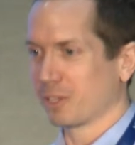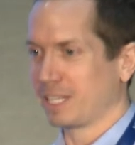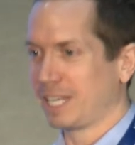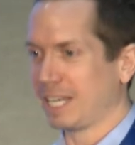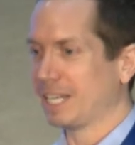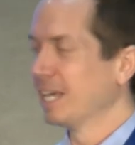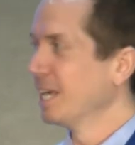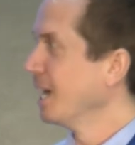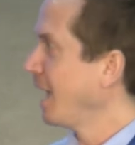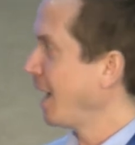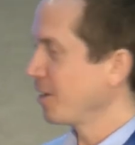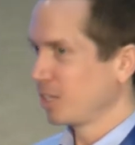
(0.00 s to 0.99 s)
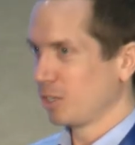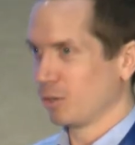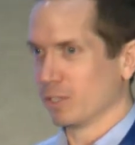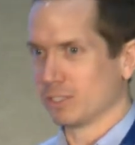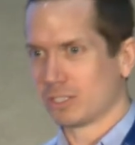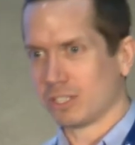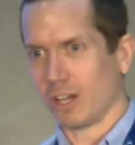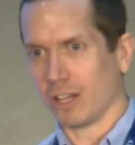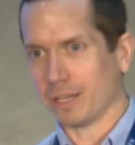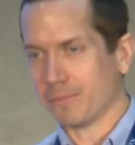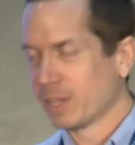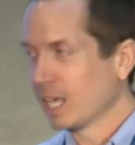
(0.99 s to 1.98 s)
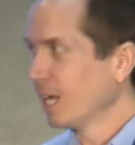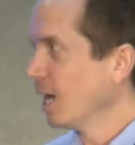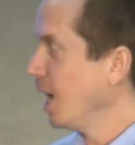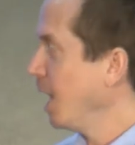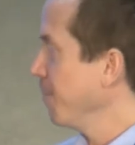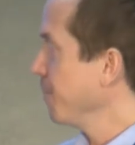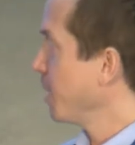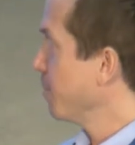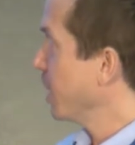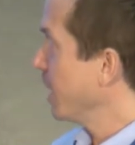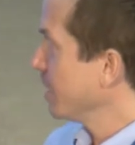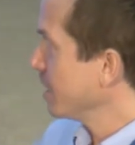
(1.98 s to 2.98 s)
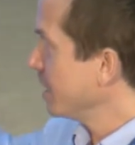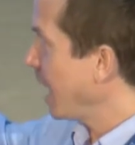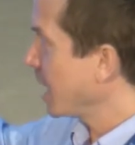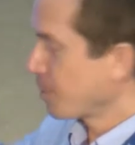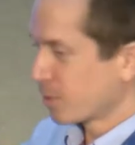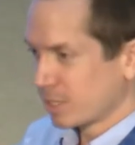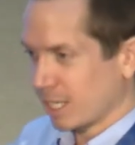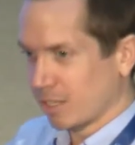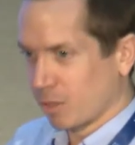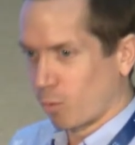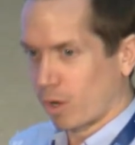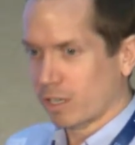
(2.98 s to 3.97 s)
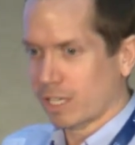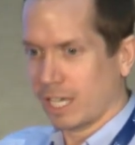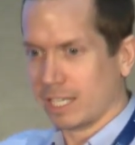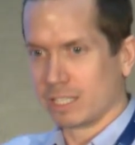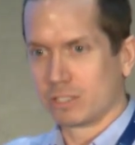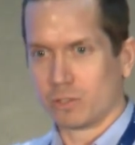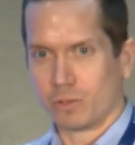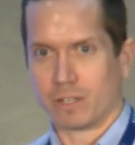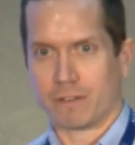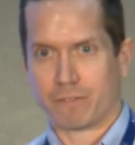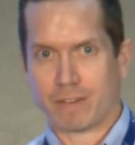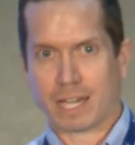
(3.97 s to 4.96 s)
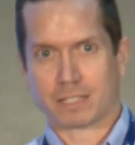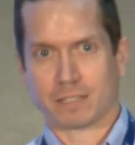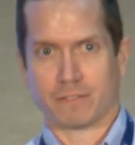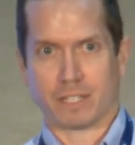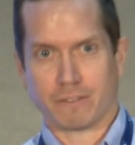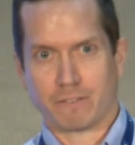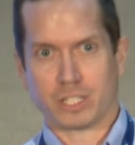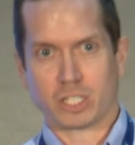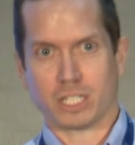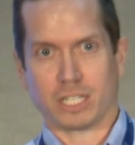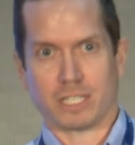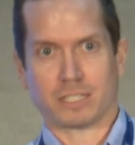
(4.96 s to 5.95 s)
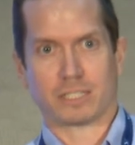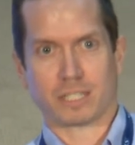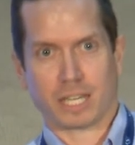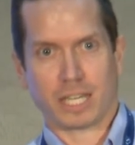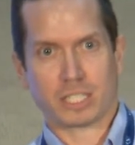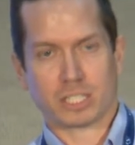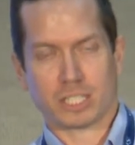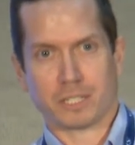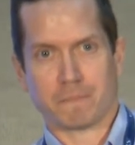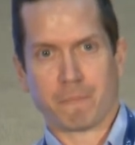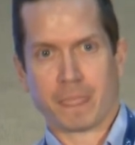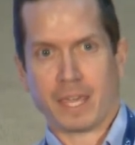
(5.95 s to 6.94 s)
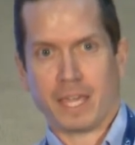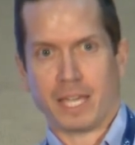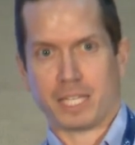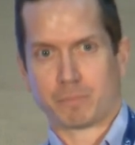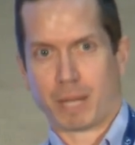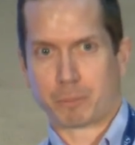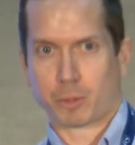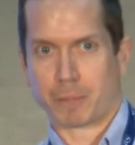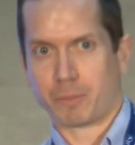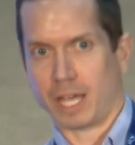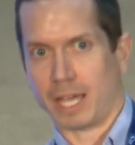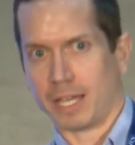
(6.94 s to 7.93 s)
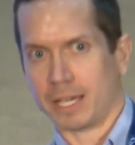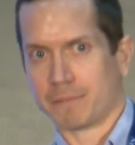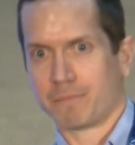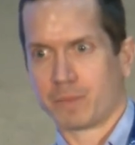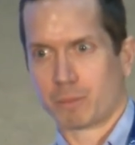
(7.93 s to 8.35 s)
really neat. How do you install it? But 90% of the work getting to an effective and efficient installation is by pre-planning,